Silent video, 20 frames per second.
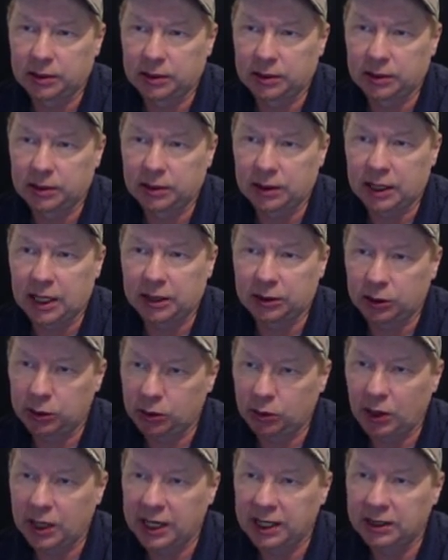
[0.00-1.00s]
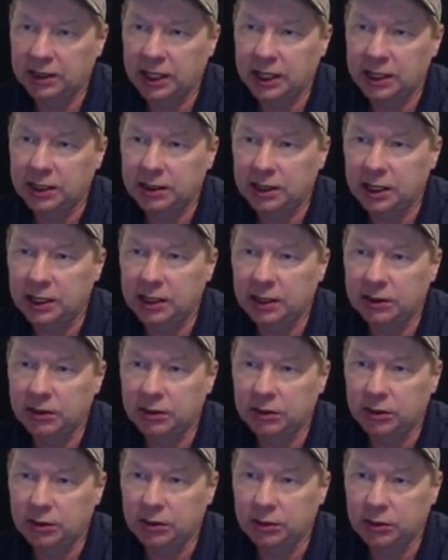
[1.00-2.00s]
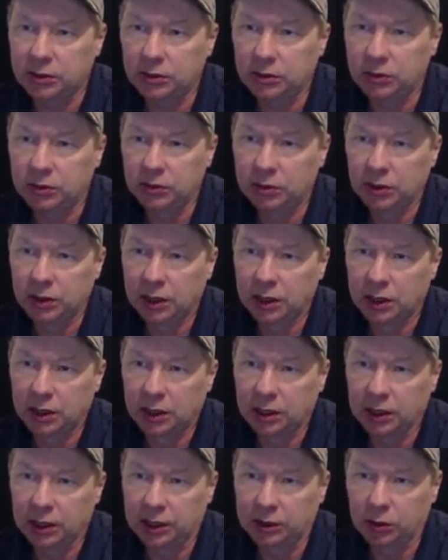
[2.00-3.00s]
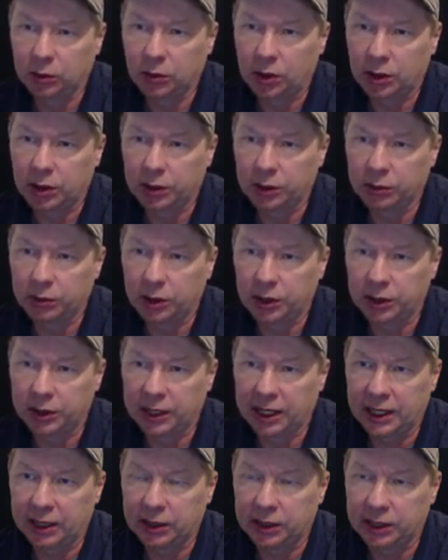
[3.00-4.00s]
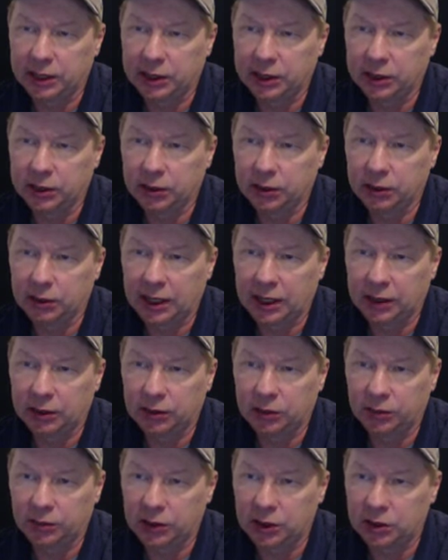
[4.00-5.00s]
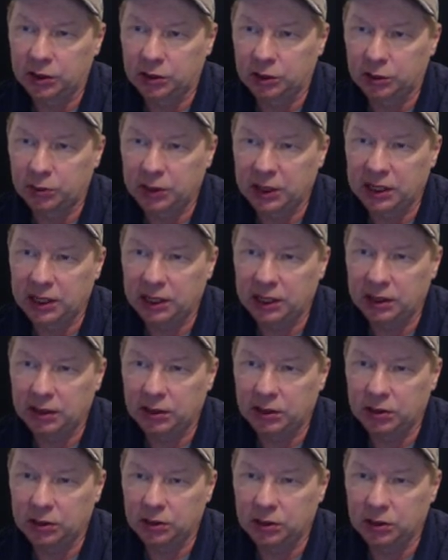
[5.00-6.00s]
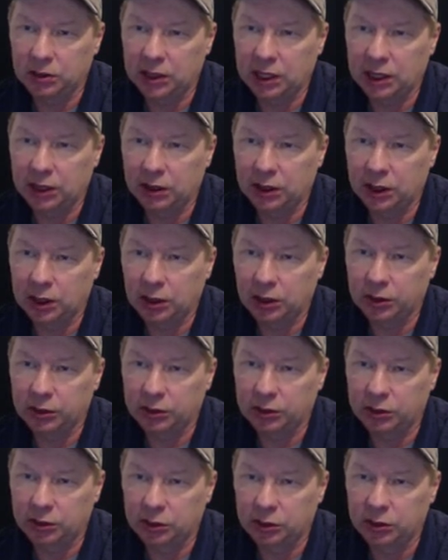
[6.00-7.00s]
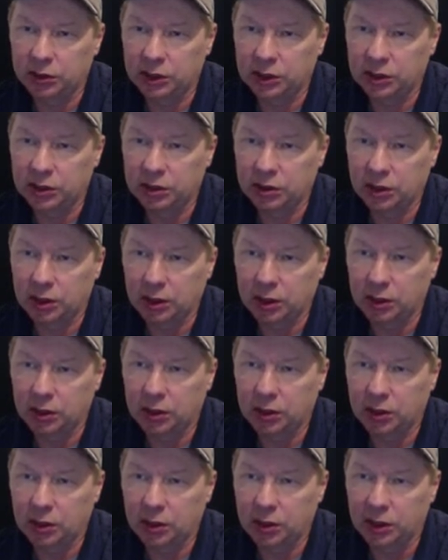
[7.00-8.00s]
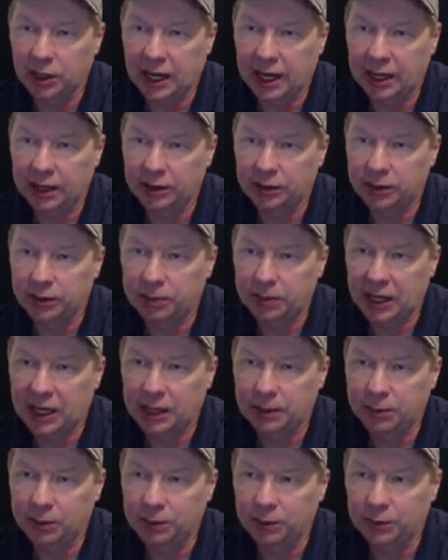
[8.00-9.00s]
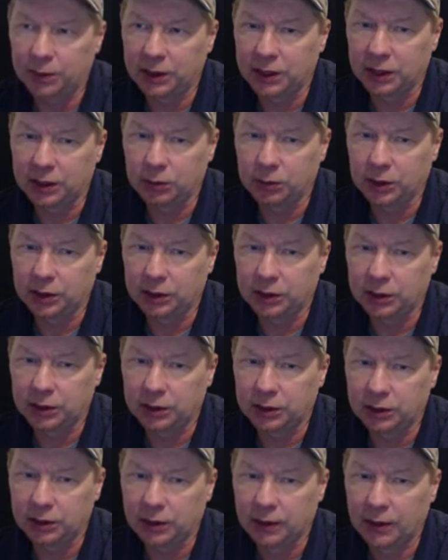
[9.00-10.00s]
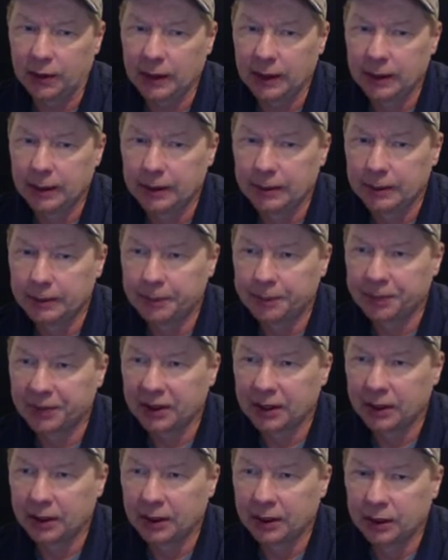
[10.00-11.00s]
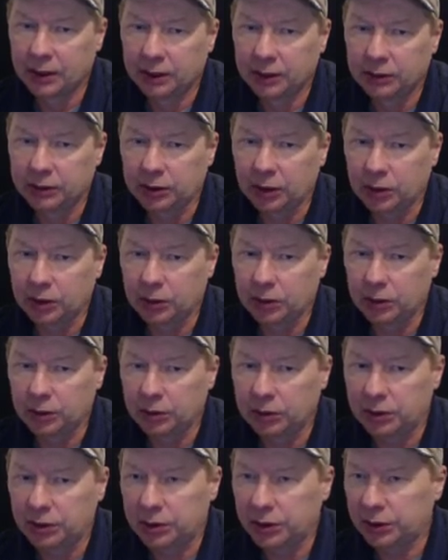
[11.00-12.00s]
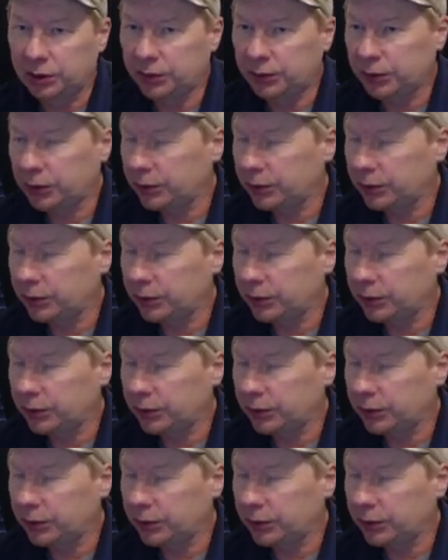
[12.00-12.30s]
got the grade that it needs to let the water run downhill at a sufficient speed to carry all the sewage along out of the pipe and fitting with it. So just for the